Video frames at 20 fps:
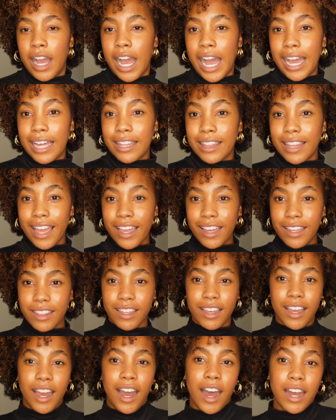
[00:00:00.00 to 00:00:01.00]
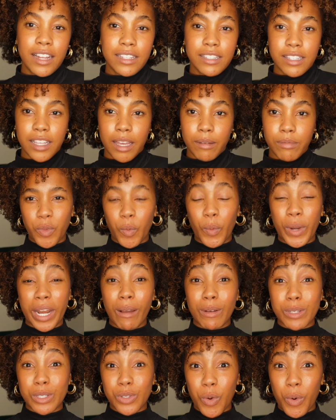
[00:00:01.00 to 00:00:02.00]
I like the concept. When I
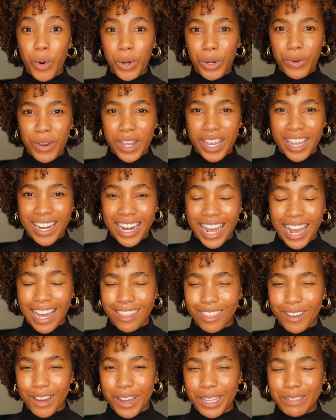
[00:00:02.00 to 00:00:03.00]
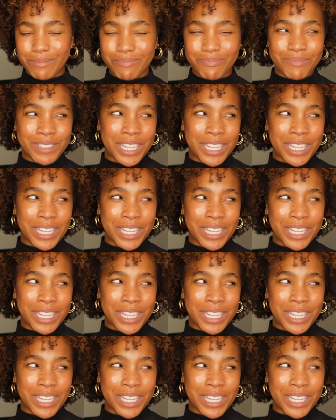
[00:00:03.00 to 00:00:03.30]
was ordering it, I thought,